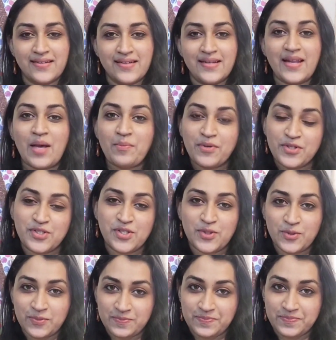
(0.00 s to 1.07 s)
Number
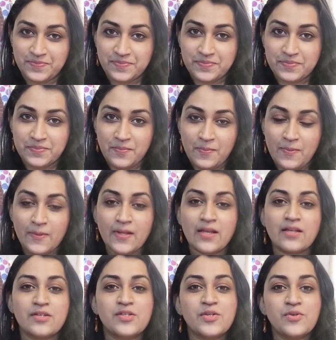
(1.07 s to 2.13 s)
2,
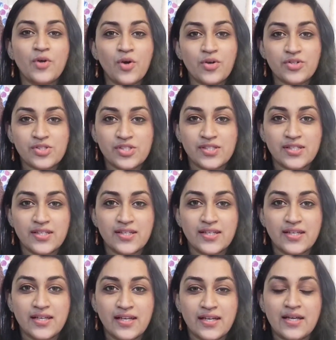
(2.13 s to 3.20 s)
do not
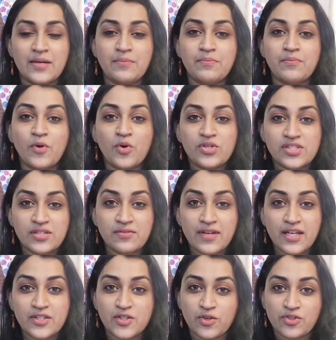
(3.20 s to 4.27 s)

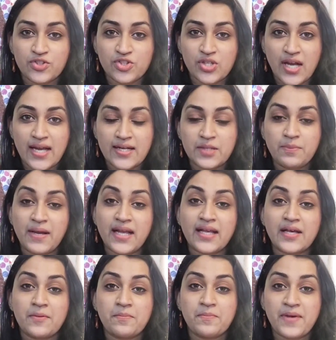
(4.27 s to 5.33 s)
motivate your child by
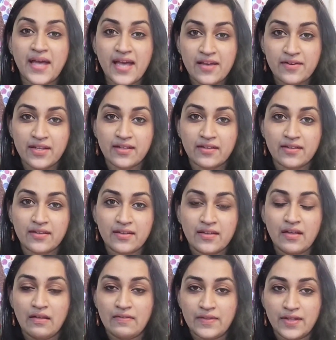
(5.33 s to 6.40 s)
comparing
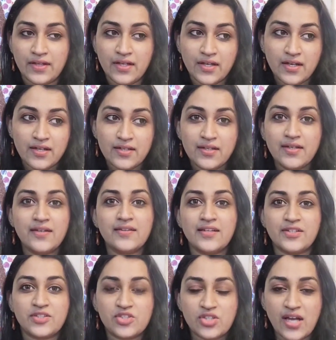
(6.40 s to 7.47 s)
the learner,
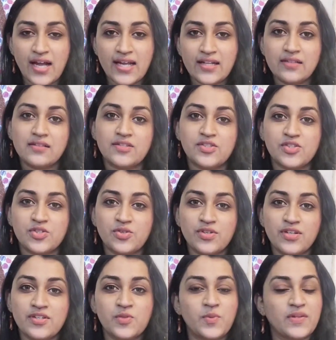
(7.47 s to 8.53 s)
the child, the
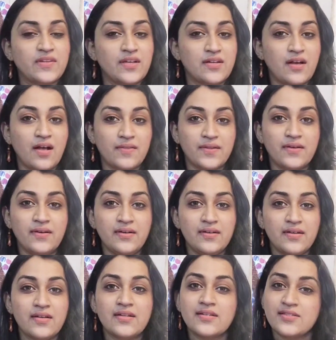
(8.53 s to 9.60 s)
student with another
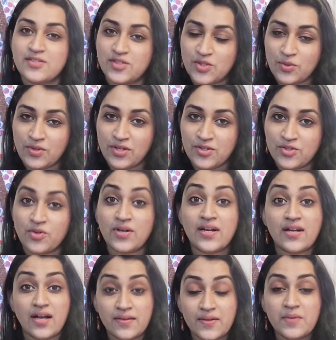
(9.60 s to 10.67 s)
student or
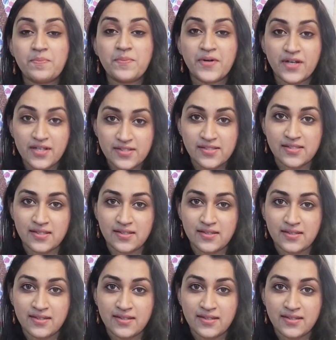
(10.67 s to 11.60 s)
another person